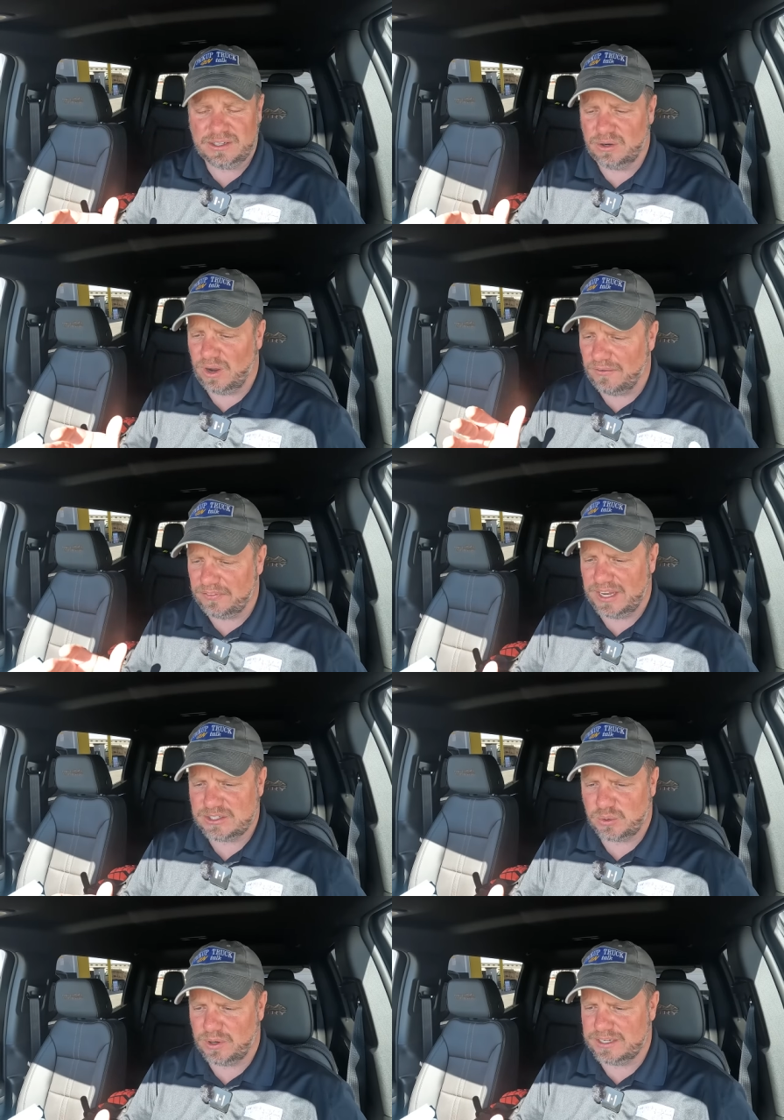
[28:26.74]
You know,
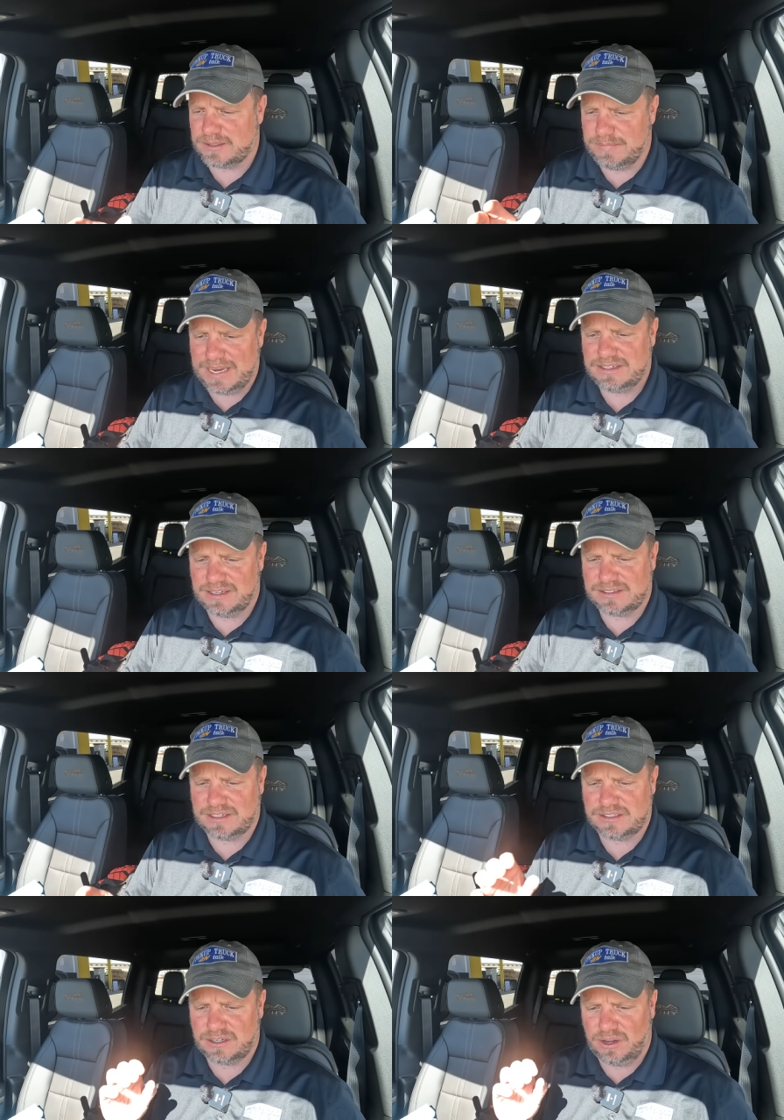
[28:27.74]
offline torque is amazing. This
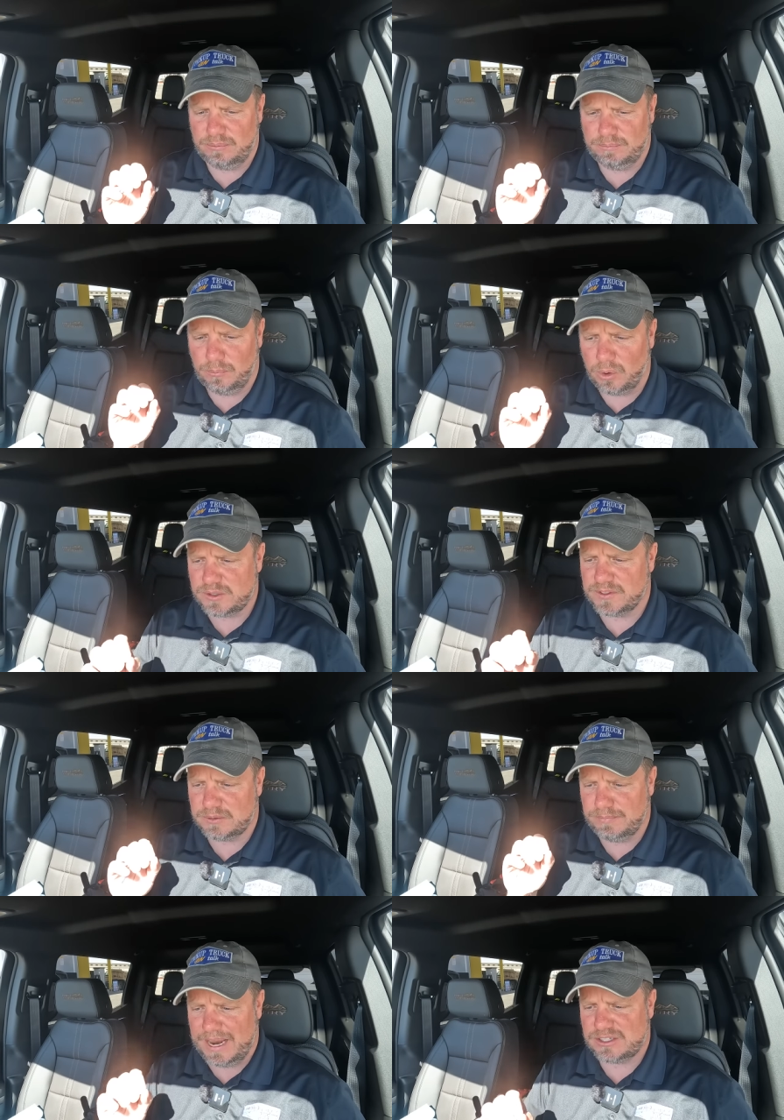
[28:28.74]
gets most of
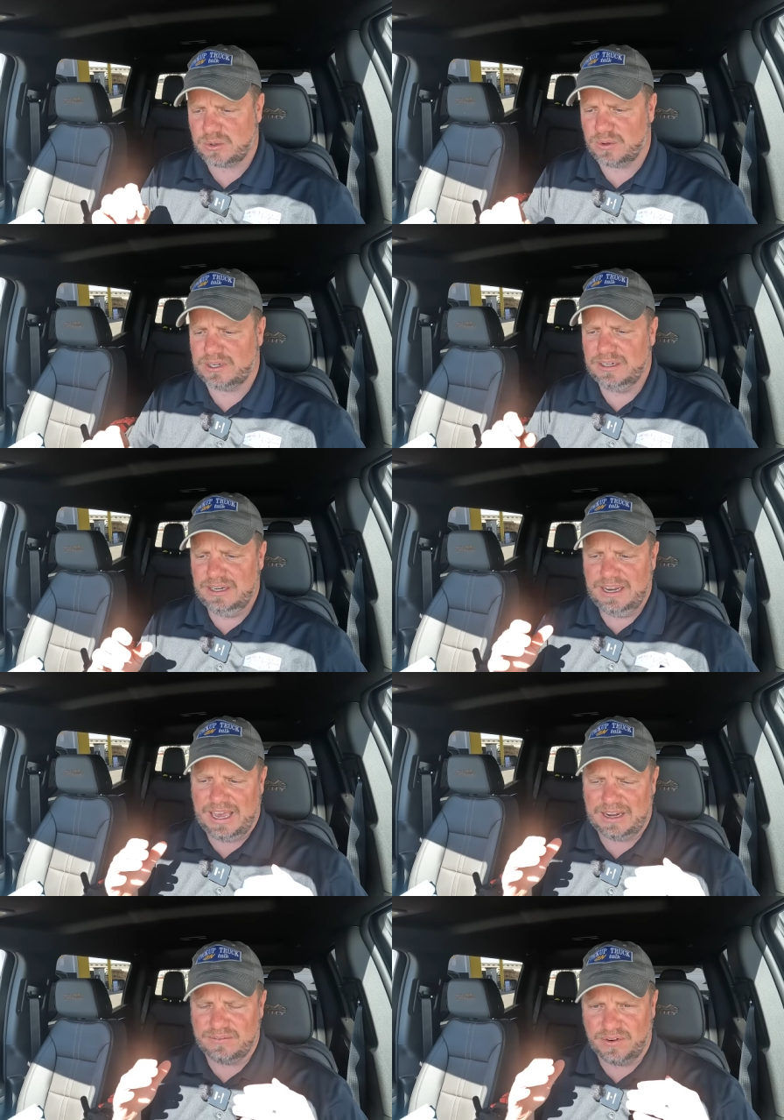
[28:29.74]
its max torque
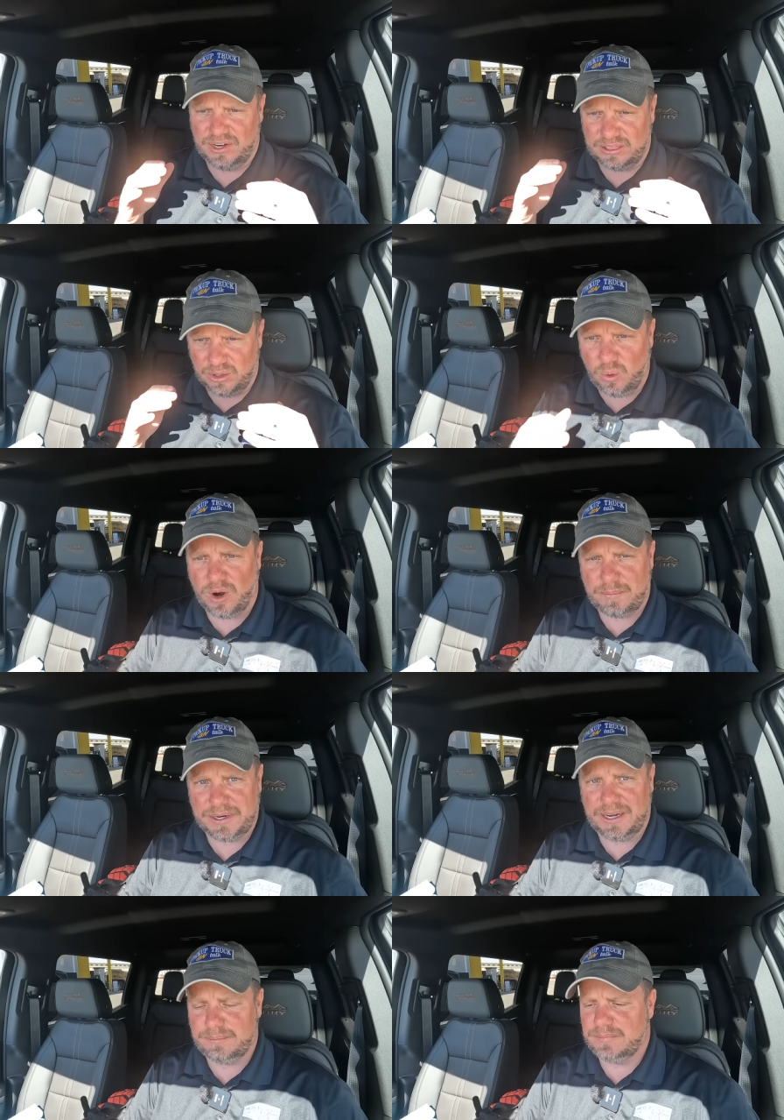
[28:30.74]
at a very low
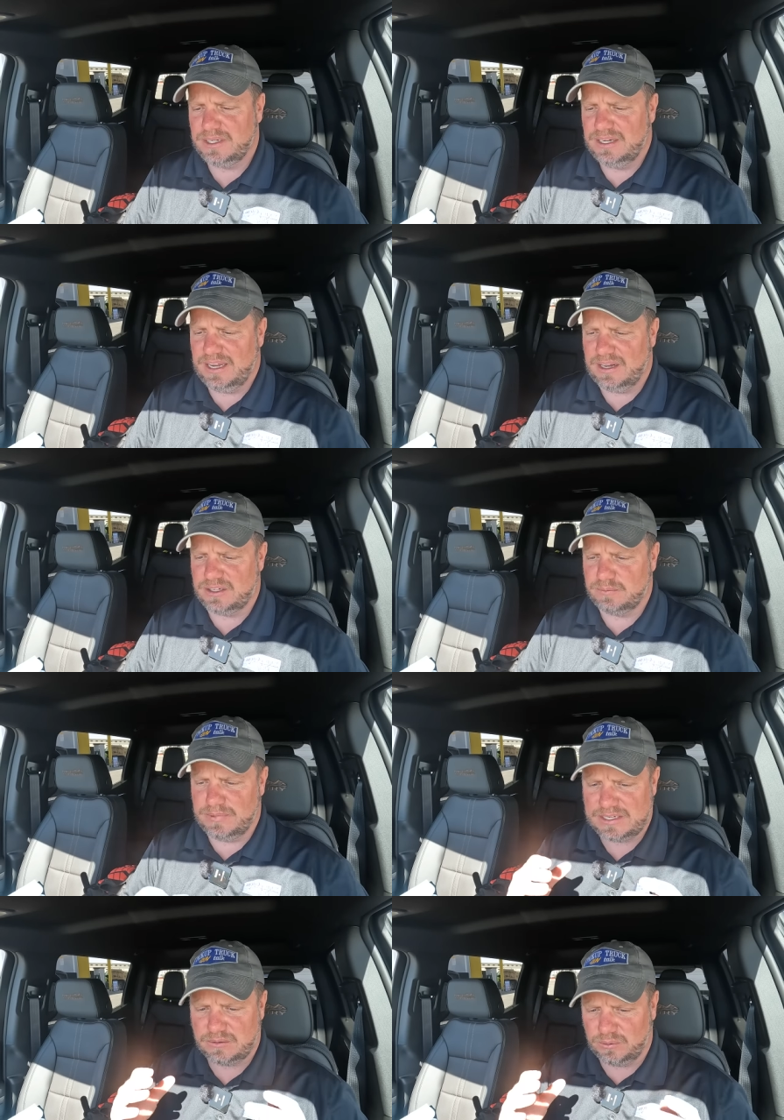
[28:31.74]
RPM and it
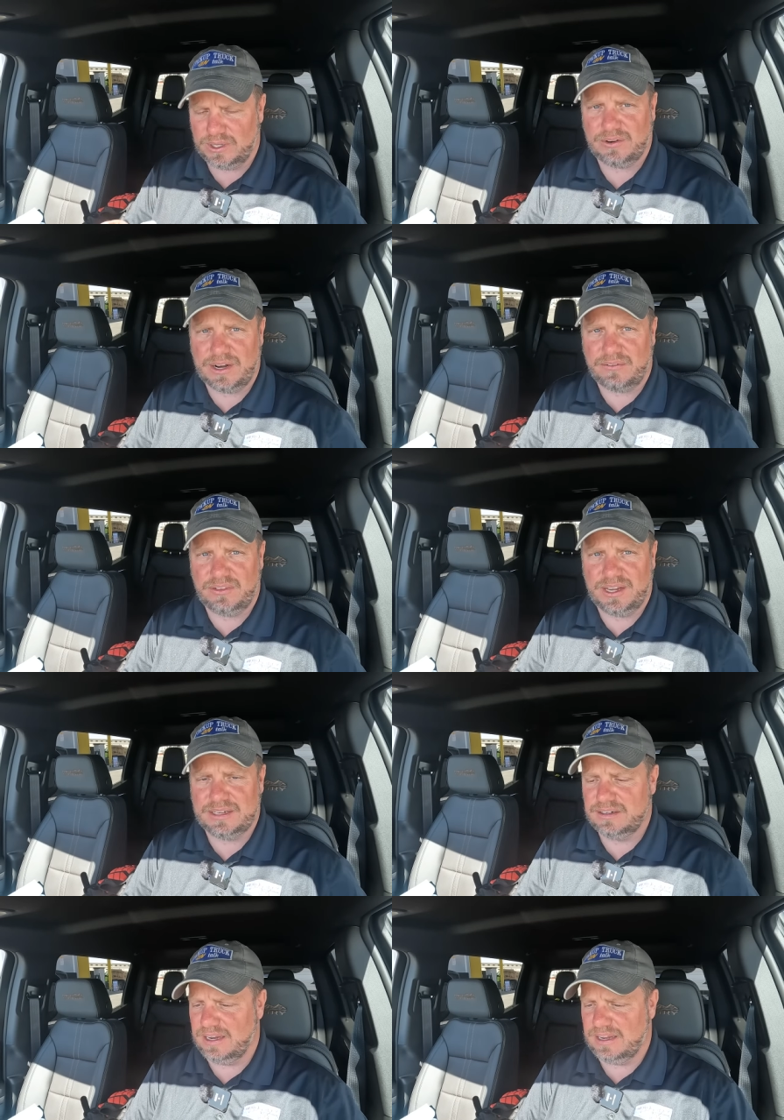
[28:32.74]
makes it really great
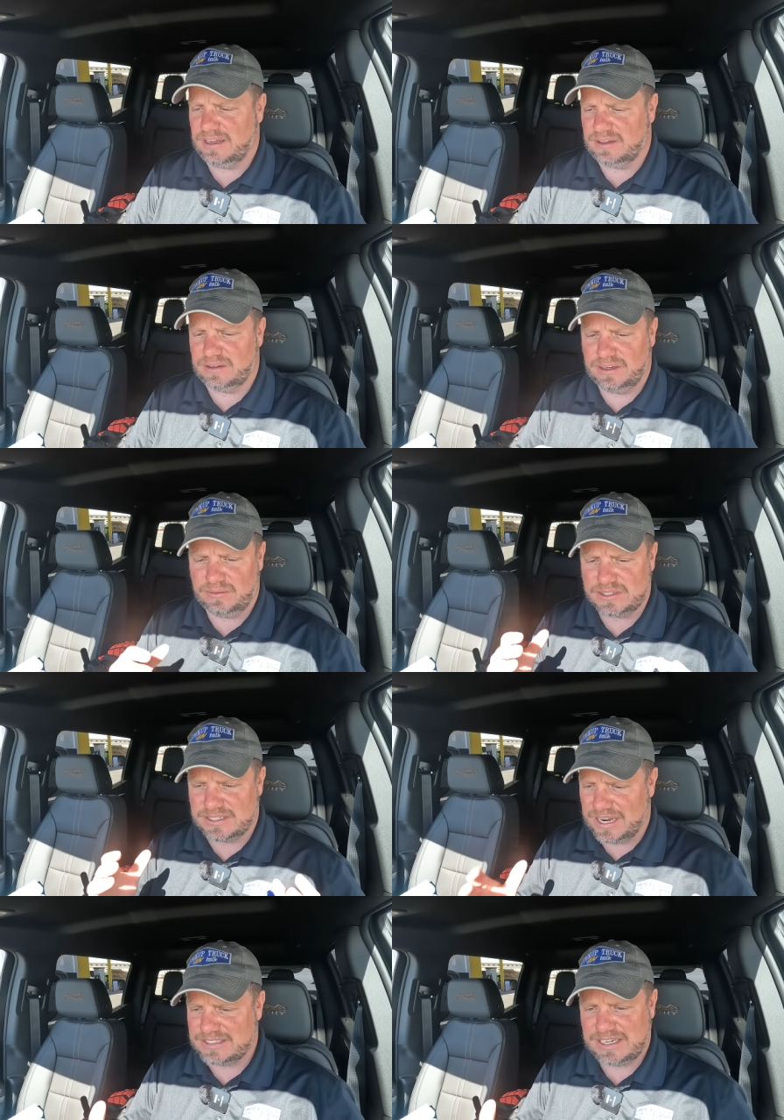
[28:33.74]
offline, and it was
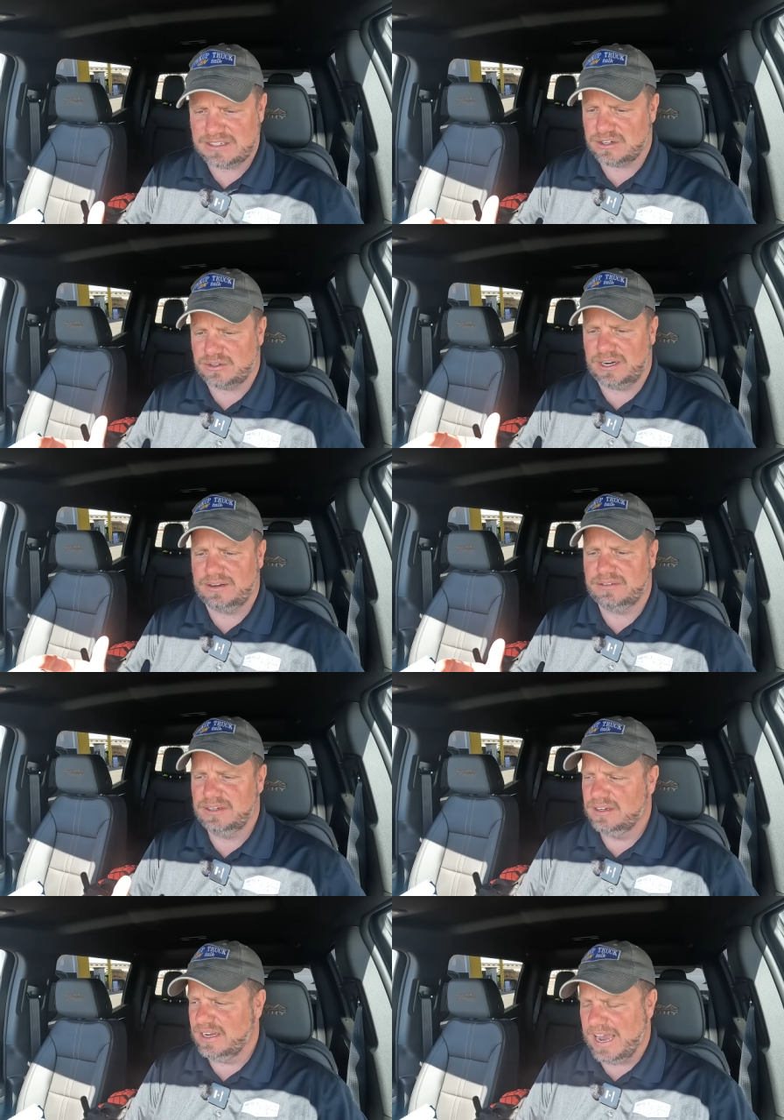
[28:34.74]
nice, easy to drive,
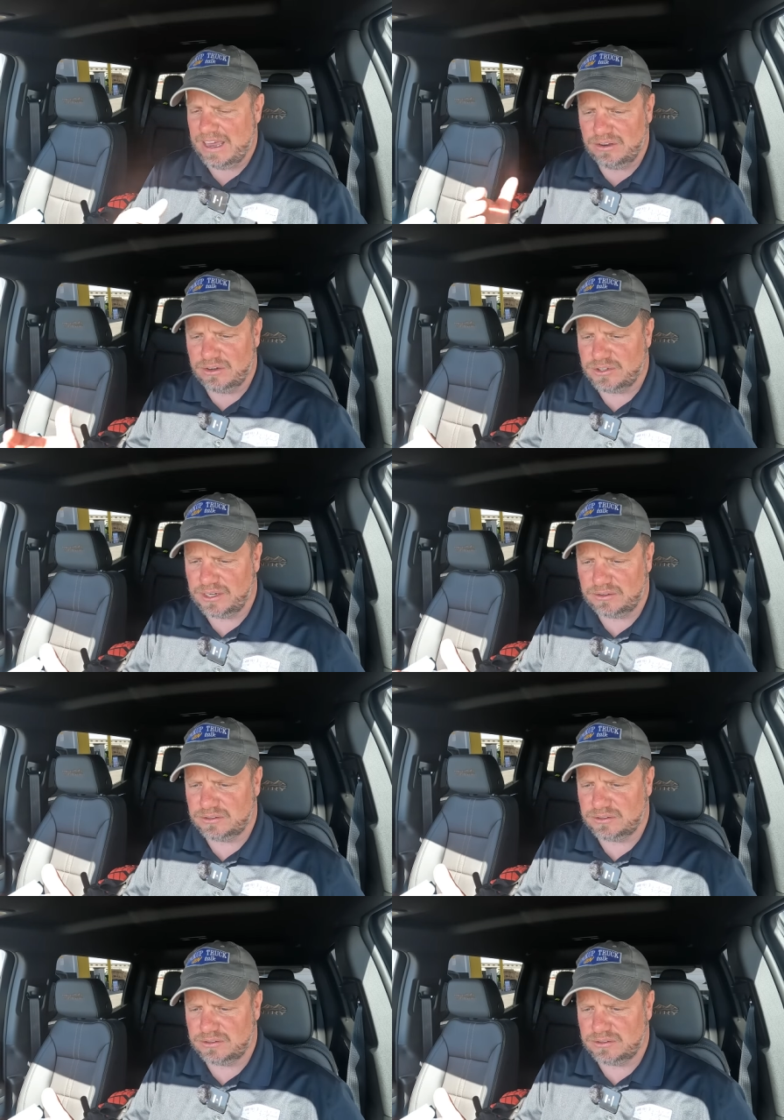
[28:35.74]
handle the trailer